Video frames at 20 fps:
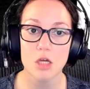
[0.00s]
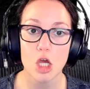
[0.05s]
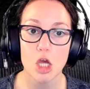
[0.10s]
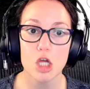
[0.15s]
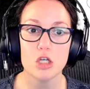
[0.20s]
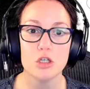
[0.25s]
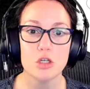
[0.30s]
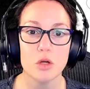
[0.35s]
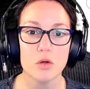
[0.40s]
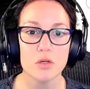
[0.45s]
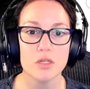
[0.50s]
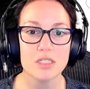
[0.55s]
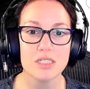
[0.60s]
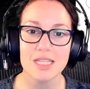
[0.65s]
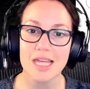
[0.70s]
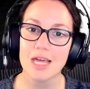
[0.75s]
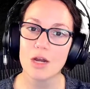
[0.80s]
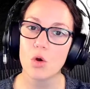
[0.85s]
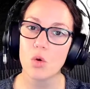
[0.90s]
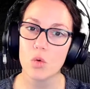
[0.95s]
Notice
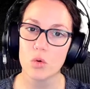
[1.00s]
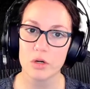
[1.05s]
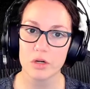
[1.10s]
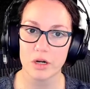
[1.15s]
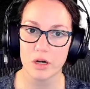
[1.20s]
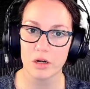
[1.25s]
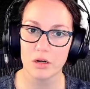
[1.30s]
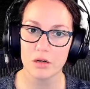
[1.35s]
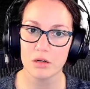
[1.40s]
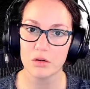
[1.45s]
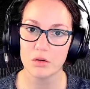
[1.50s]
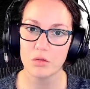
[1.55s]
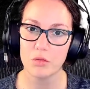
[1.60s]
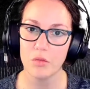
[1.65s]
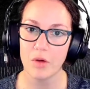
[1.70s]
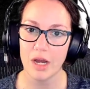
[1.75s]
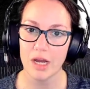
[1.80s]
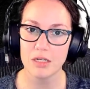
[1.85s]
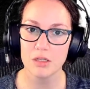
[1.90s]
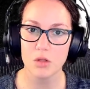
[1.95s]
that order,
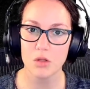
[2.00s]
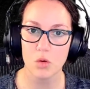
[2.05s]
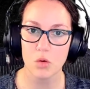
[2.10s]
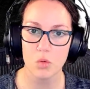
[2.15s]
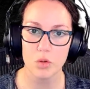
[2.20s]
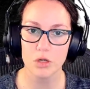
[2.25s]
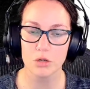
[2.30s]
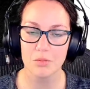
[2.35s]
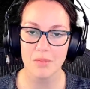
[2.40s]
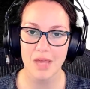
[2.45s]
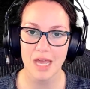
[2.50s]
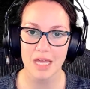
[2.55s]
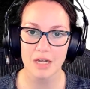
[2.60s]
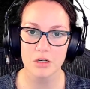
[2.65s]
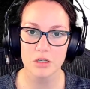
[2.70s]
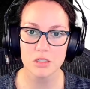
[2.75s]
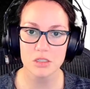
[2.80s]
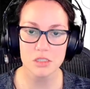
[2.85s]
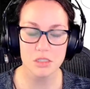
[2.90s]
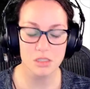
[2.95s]
right? The order
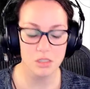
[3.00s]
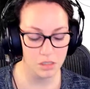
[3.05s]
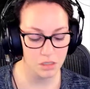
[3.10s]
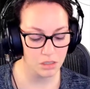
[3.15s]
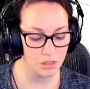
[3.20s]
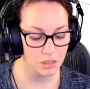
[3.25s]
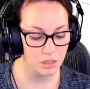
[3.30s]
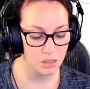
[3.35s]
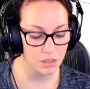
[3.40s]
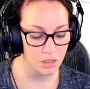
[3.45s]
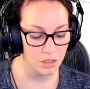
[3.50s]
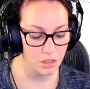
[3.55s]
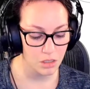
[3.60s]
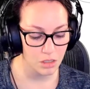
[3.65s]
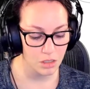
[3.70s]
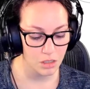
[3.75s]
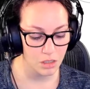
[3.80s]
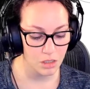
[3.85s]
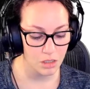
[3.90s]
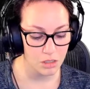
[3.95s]
matters.
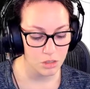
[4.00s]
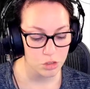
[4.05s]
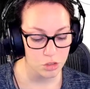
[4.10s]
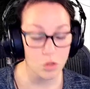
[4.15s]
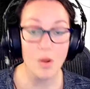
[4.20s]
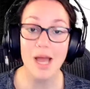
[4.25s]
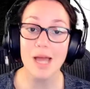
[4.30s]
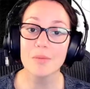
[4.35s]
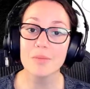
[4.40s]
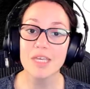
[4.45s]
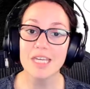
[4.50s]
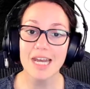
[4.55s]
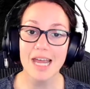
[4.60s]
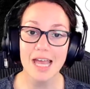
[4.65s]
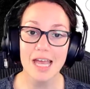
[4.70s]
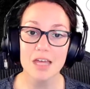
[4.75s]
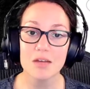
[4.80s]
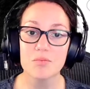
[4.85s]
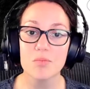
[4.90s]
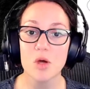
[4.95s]
So I'm going to
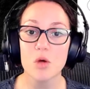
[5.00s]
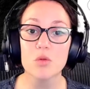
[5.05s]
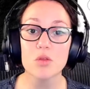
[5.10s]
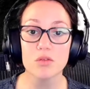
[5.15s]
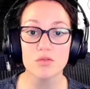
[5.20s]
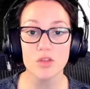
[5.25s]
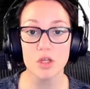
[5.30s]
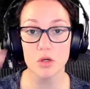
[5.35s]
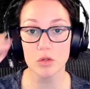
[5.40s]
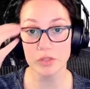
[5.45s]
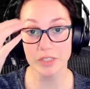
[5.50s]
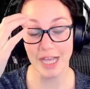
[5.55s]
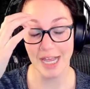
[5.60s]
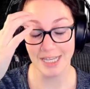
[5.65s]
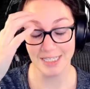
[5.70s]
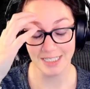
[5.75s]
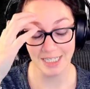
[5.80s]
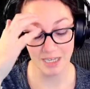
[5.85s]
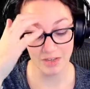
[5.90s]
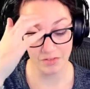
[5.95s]
add both of those as
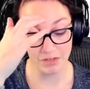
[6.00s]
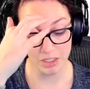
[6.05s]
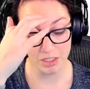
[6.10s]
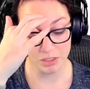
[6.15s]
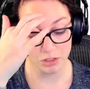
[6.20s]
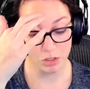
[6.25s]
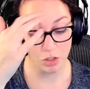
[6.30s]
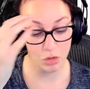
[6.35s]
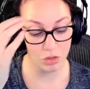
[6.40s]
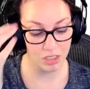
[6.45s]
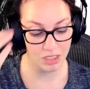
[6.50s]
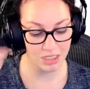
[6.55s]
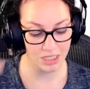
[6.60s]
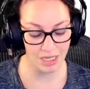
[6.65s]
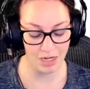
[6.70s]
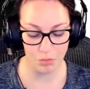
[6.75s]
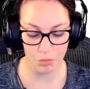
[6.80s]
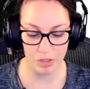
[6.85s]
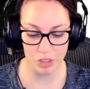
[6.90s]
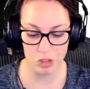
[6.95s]
givens. Notice that
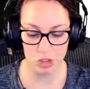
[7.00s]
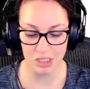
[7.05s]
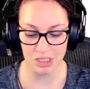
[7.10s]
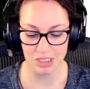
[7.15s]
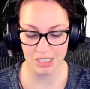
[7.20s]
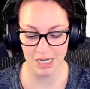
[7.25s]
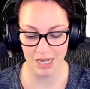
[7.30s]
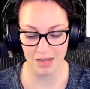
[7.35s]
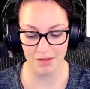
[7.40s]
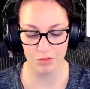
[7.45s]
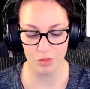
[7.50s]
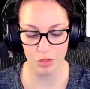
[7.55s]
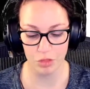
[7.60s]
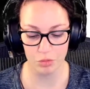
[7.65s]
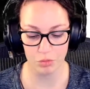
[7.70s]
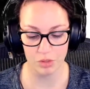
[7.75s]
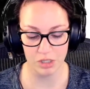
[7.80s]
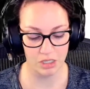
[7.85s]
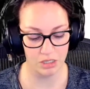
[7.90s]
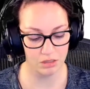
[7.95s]
we just have
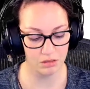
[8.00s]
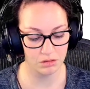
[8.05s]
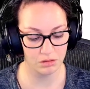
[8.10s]
three